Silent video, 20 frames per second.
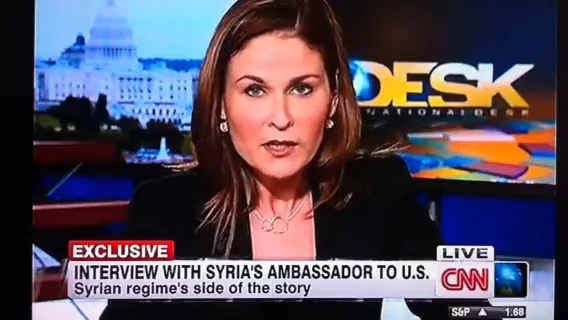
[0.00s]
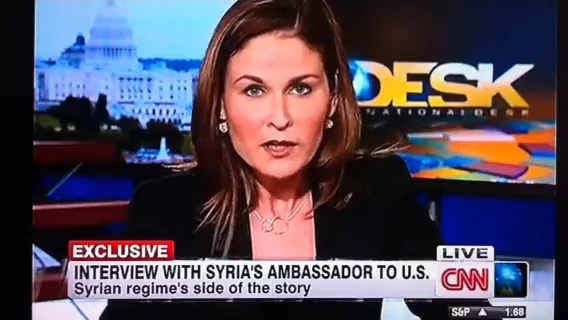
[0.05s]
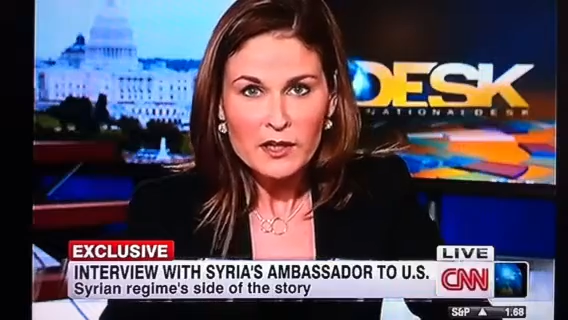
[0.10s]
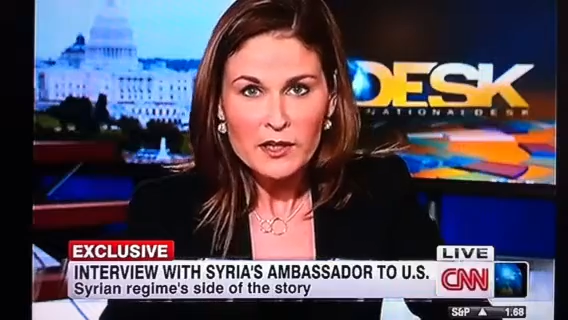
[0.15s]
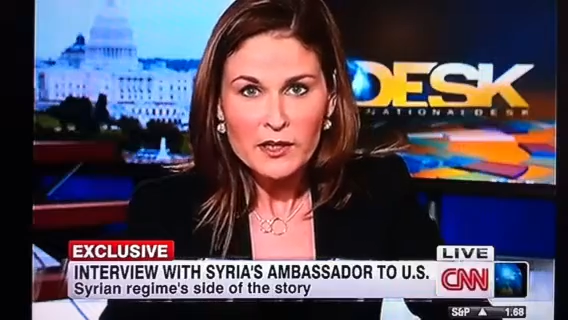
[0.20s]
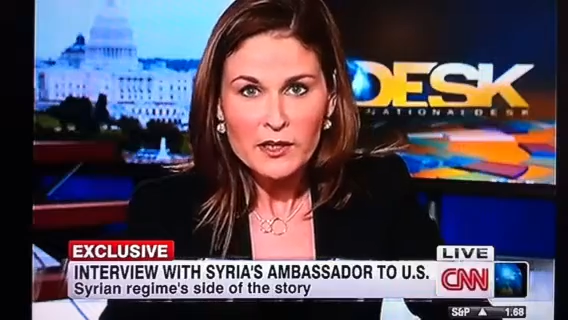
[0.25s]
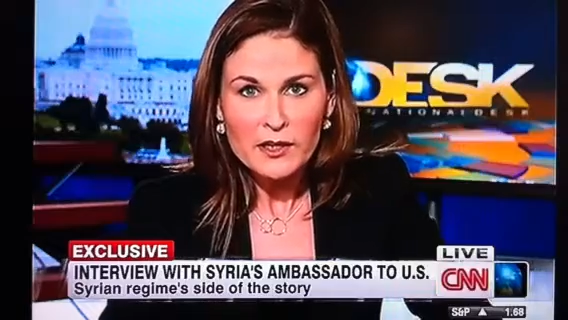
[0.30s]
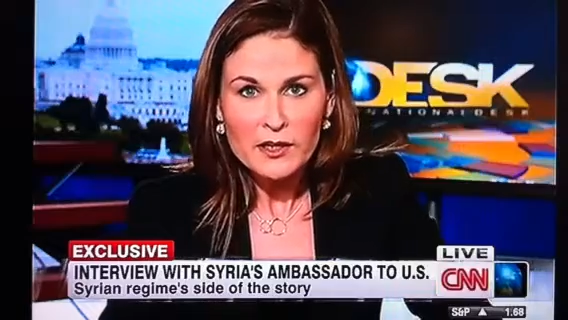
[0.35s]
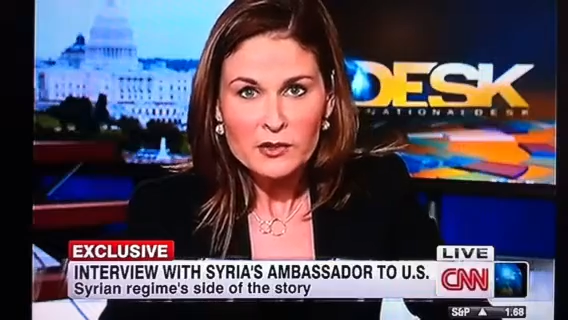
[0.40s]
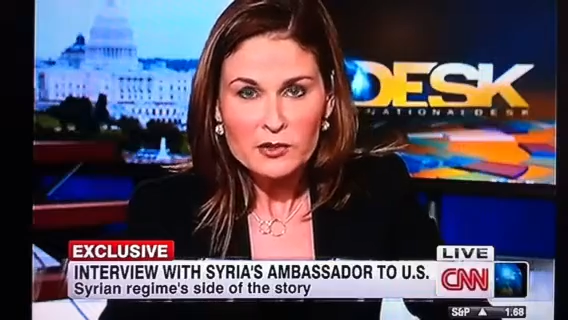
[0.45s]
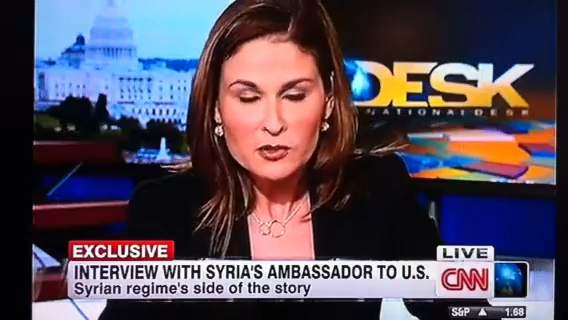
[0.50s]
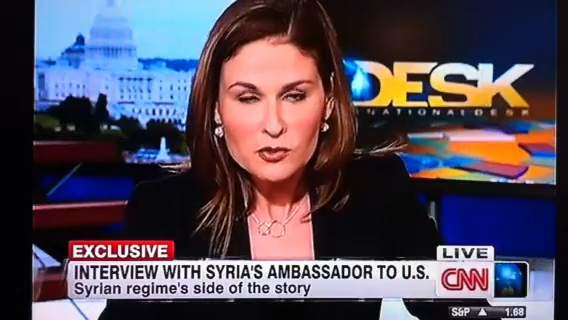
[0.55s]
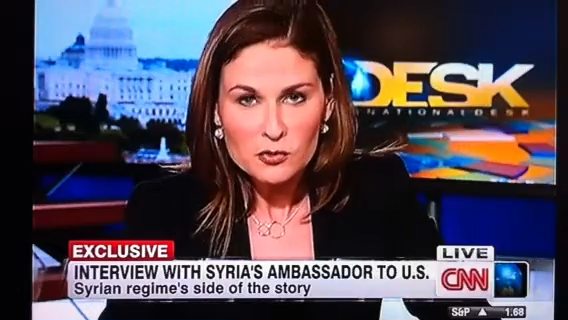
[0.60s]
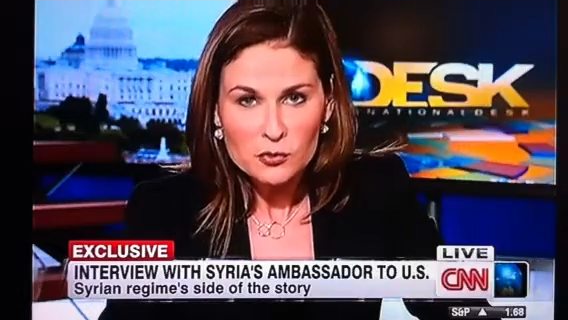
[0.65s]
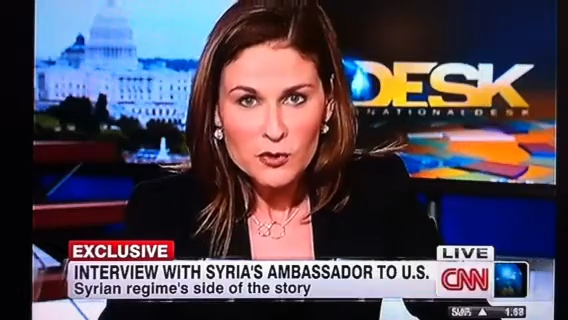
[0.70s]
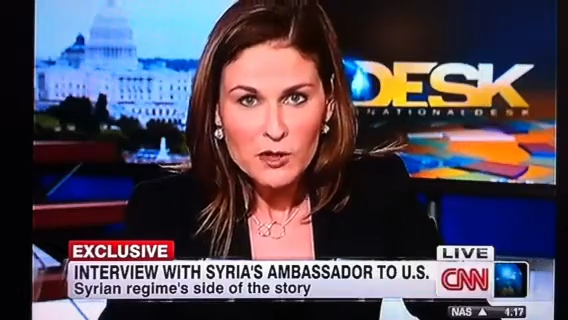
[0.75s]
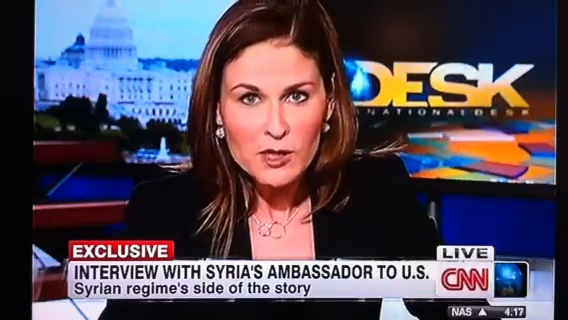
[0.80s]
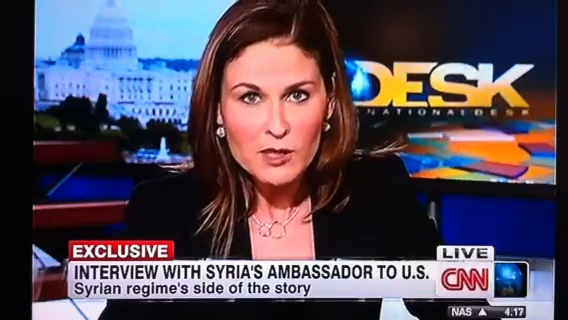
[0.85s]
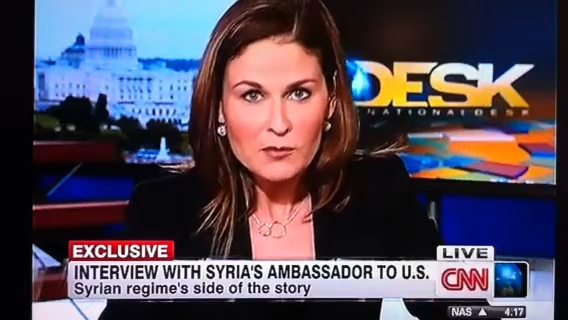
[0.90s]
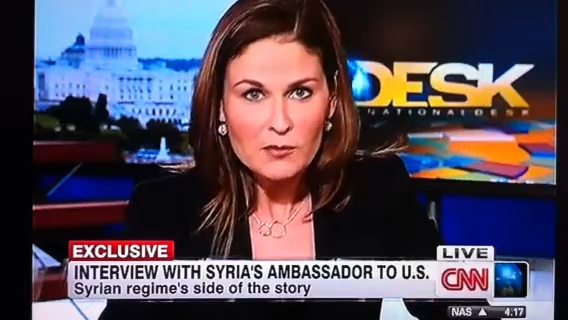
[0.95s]
uh,
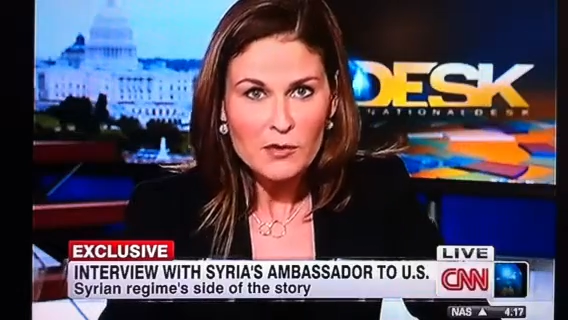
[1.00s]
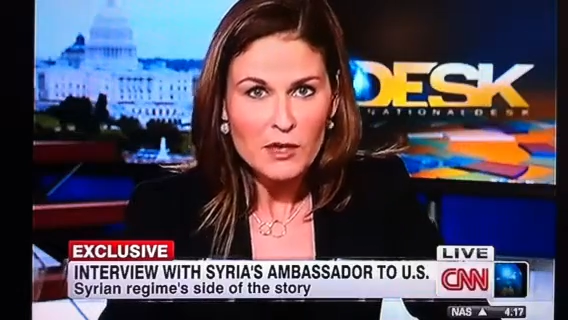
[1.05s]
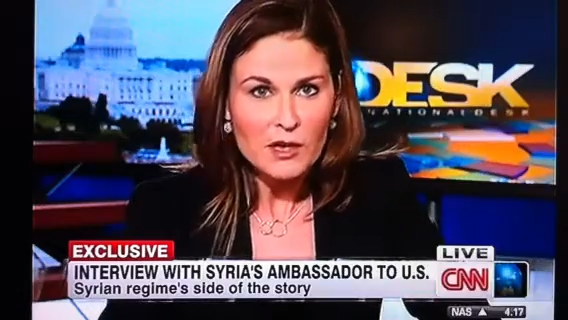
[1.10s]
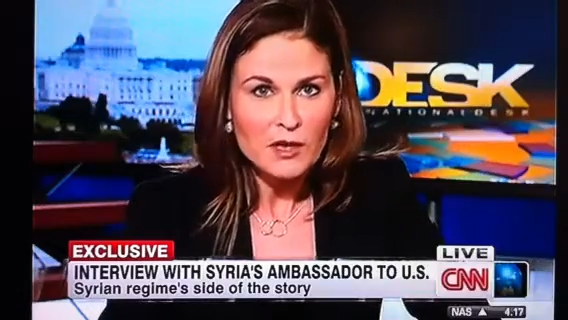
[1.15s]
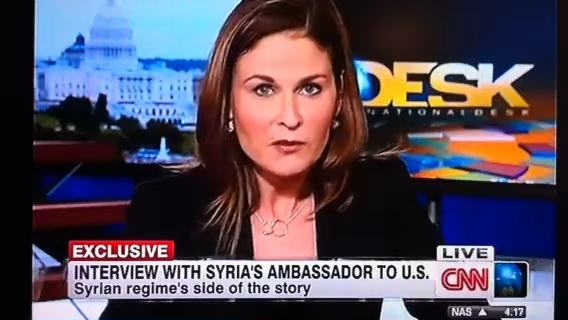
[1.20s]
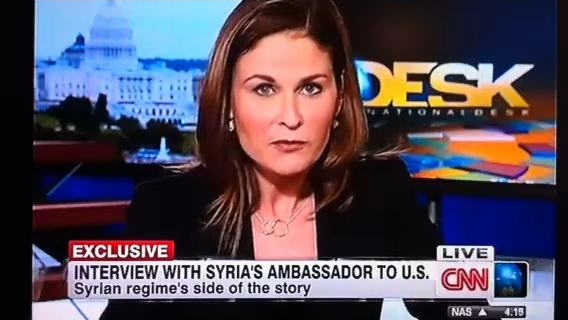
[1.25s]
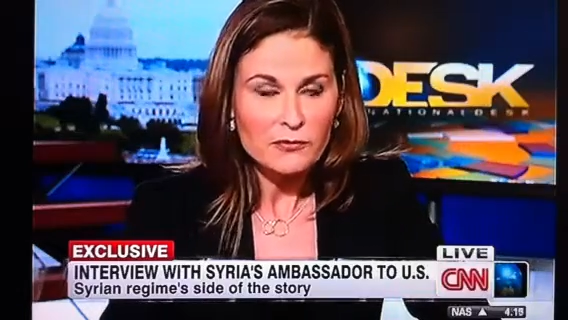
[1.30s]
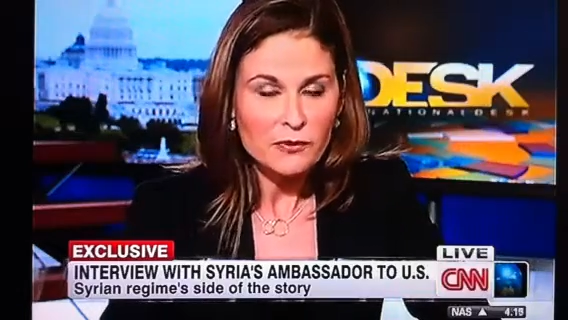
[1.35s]
extreme uh,